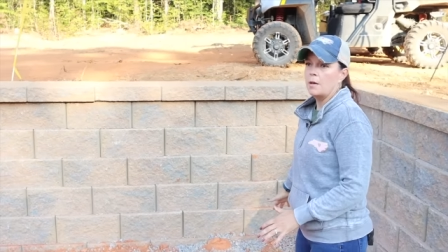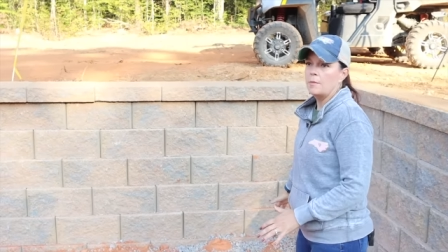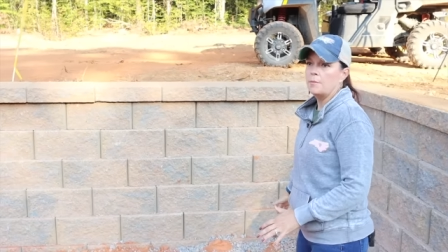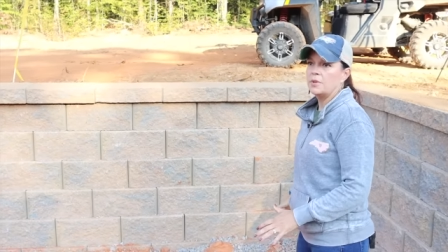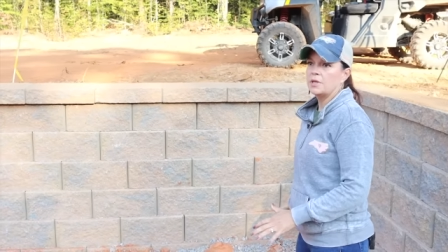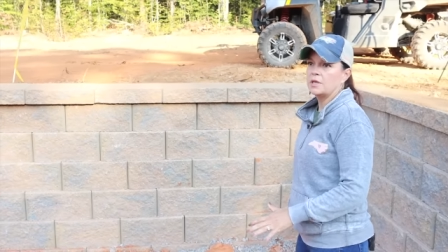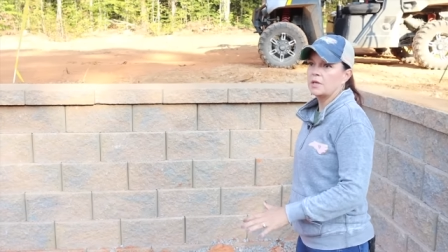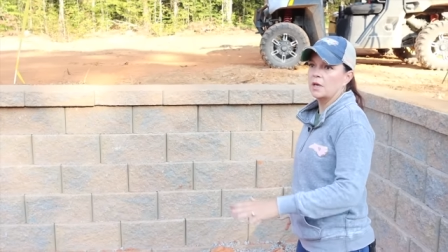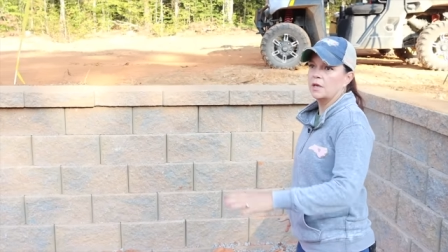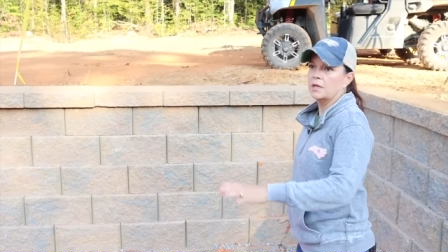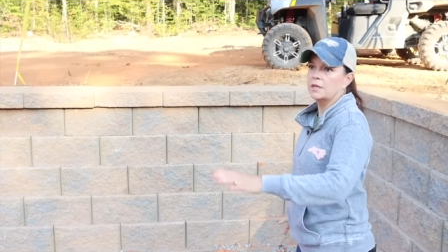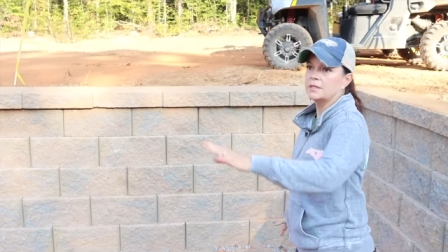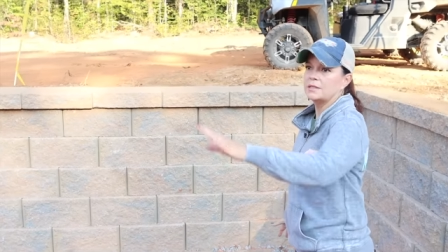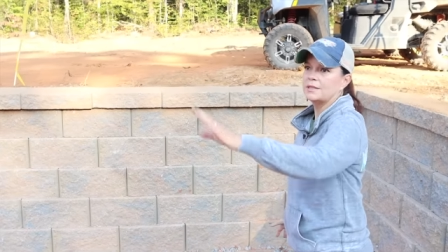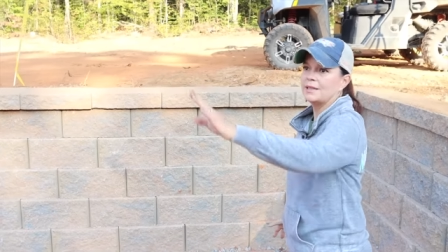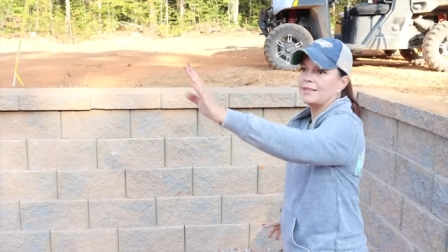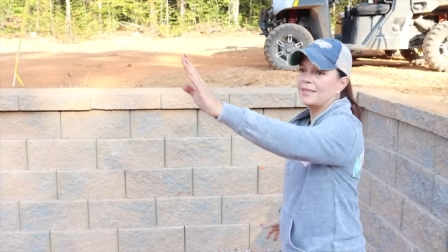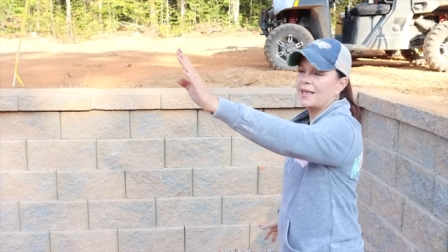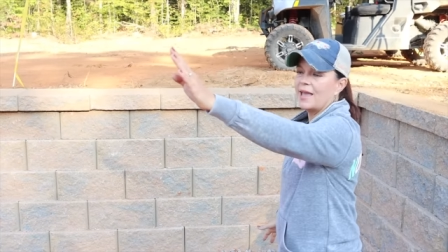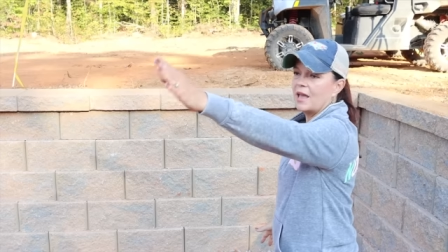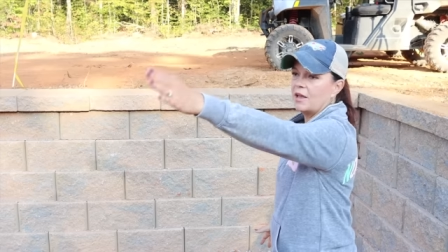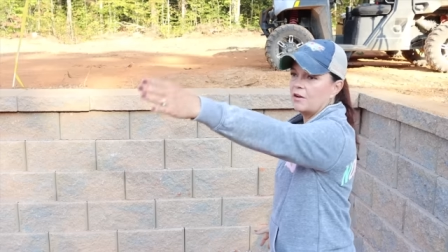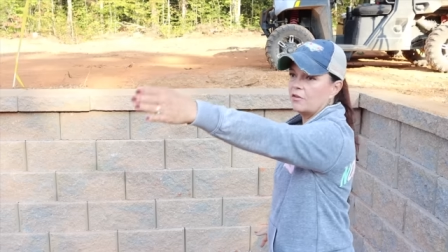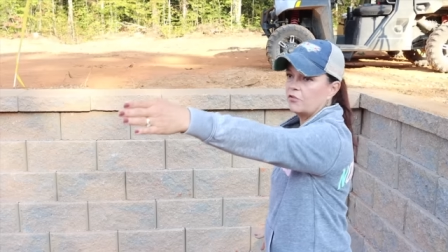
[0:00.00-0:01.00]
because
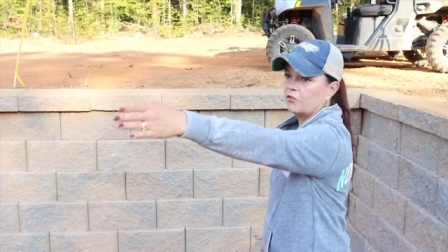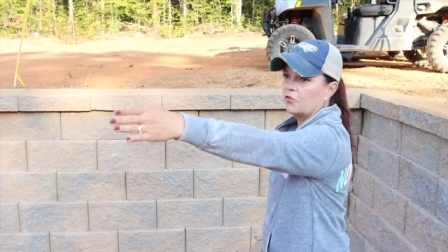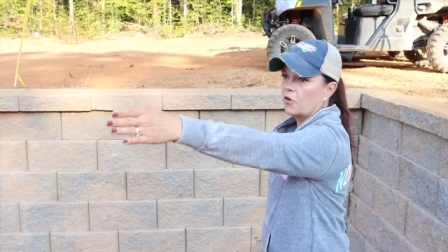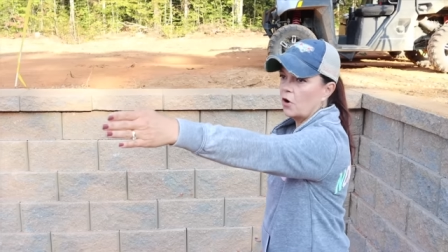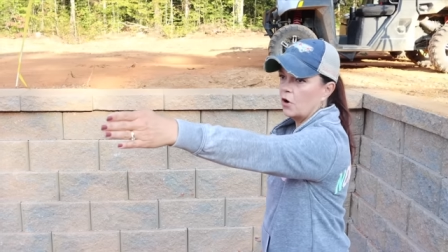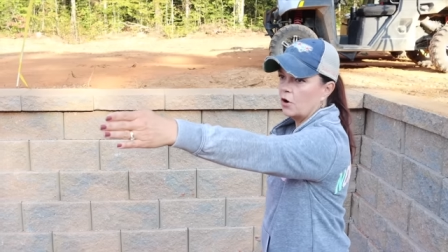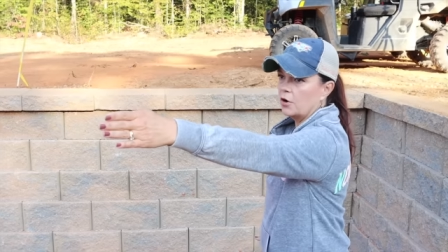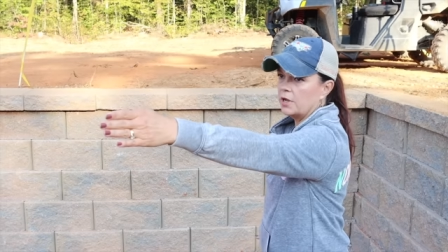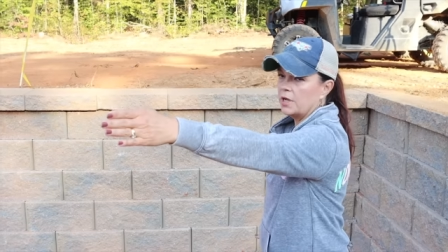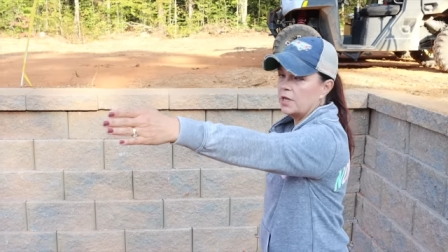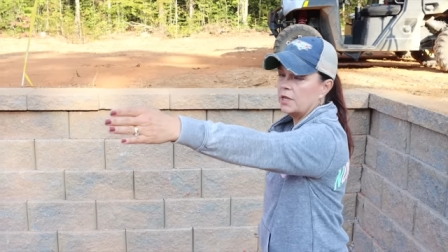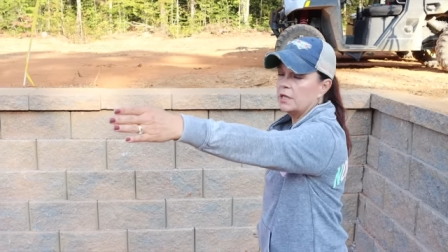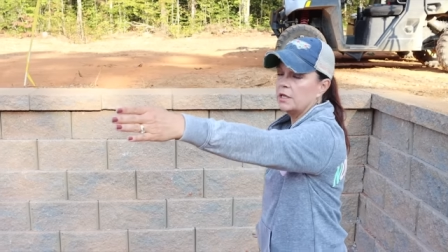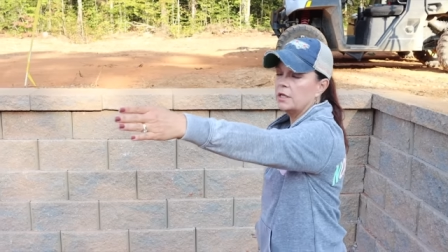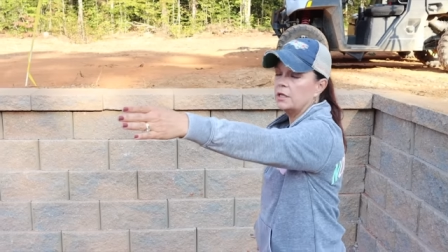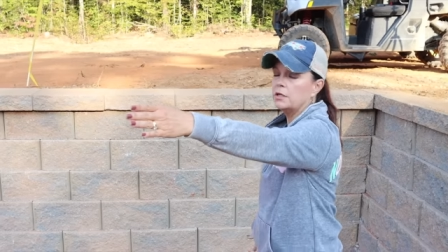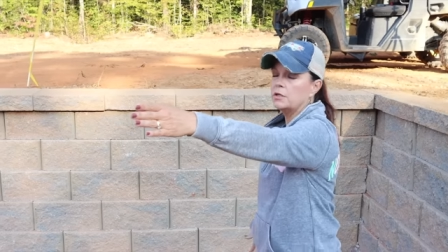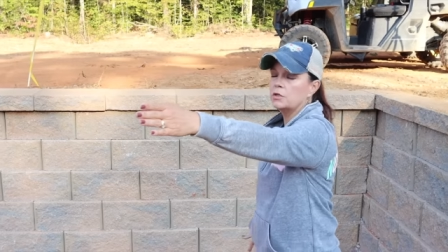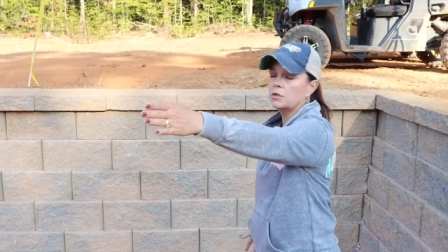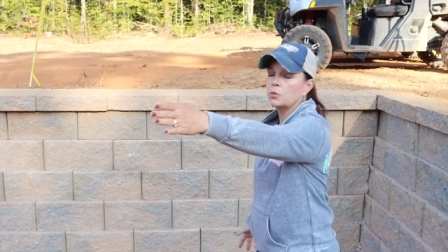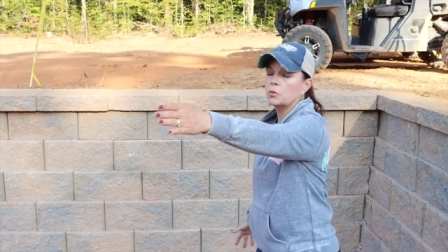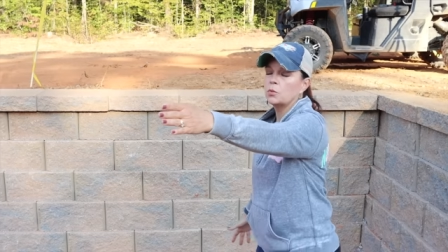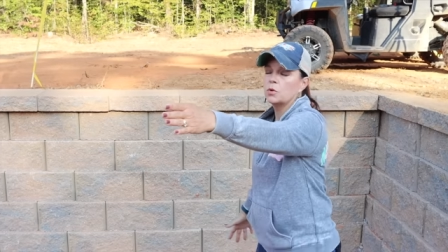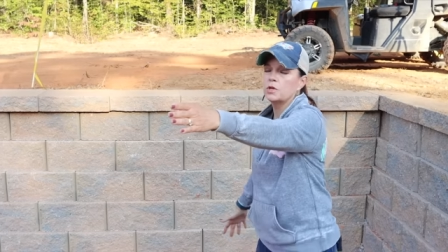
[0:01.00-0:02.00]
that far
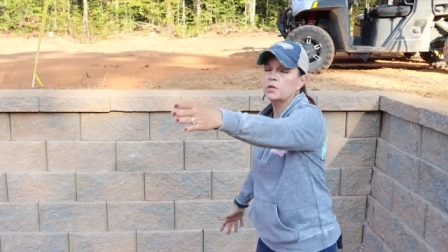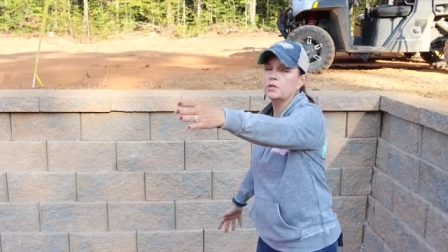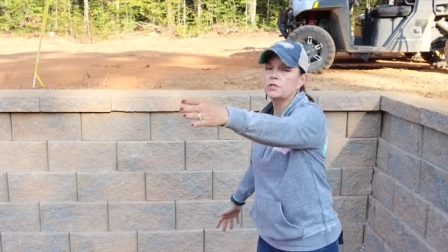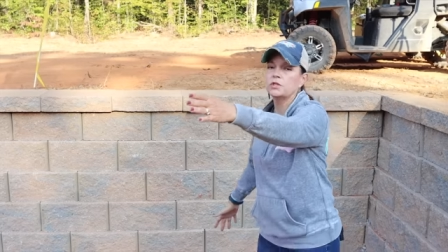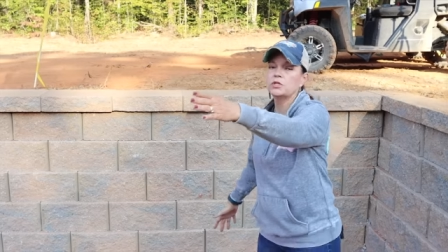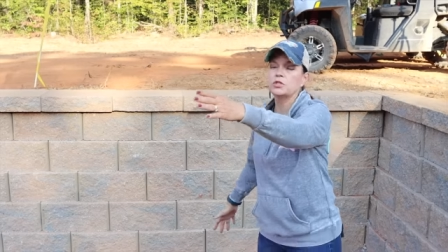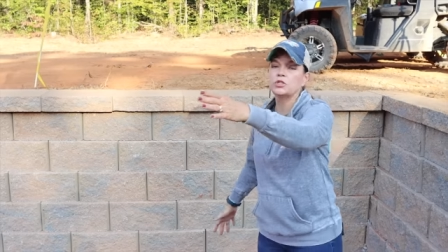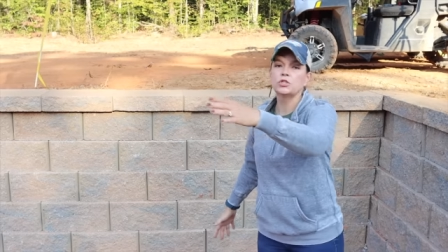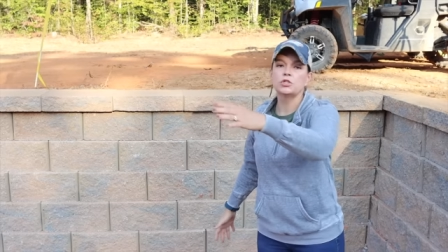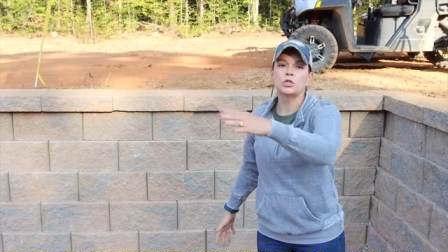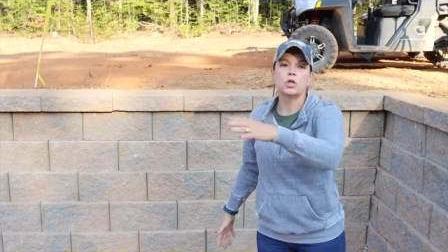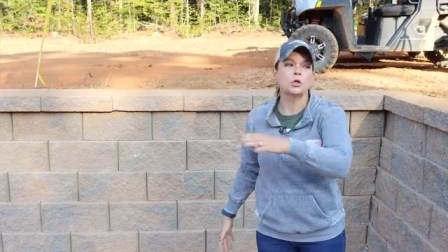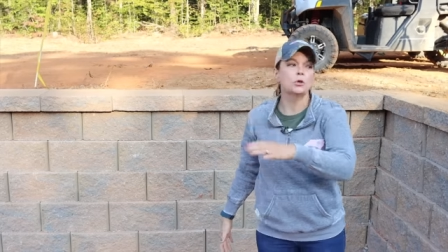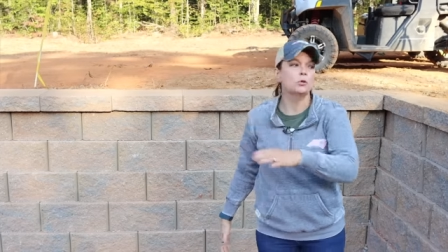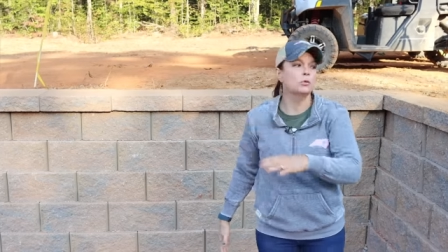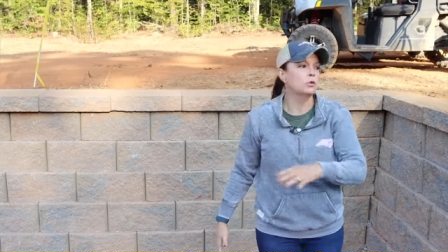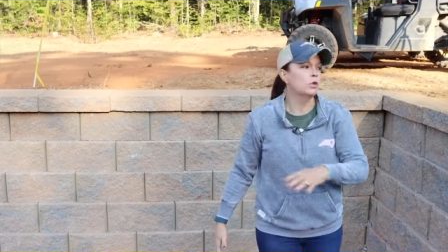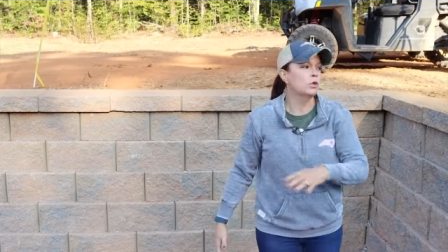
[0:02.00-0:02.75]
end was so